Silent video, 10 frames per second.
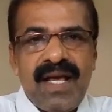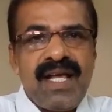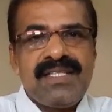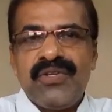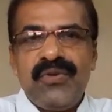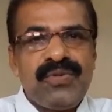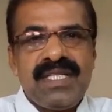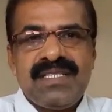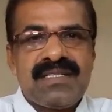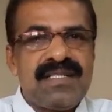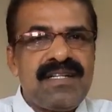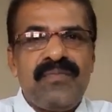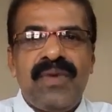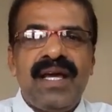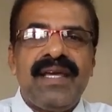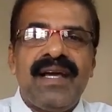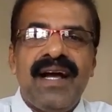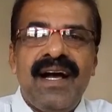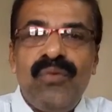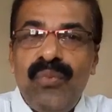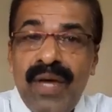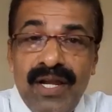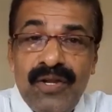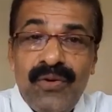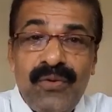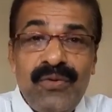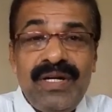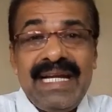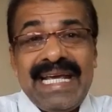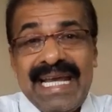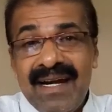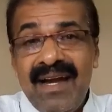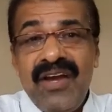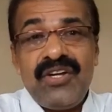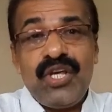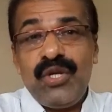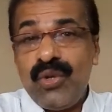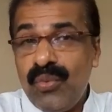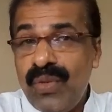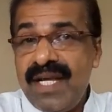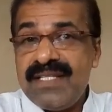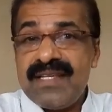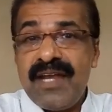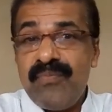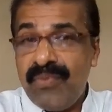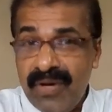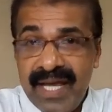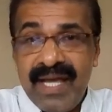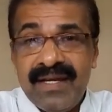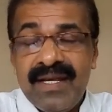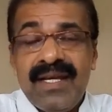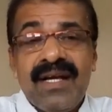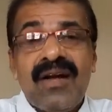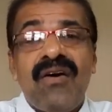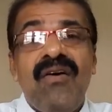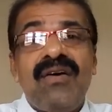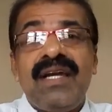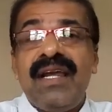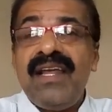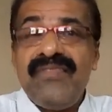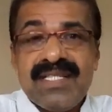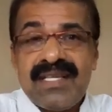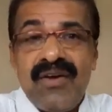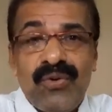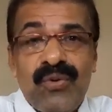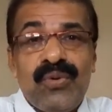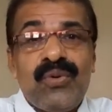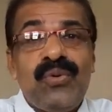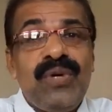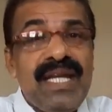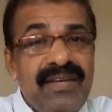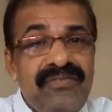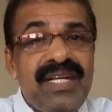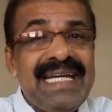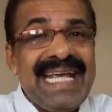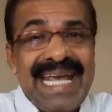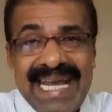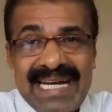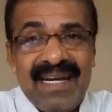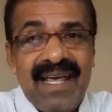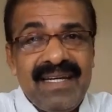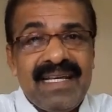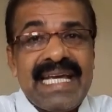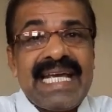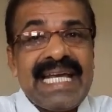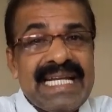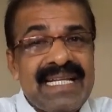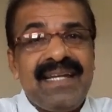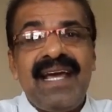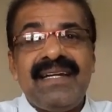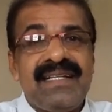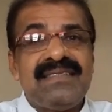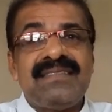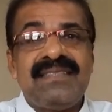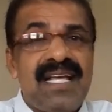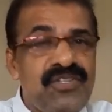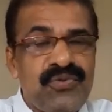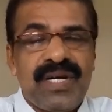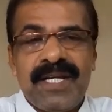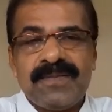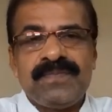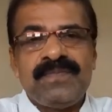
As you know, this is written by a well-known English novelist and poet called Lewis Carroll, who lived in England in the 19th century.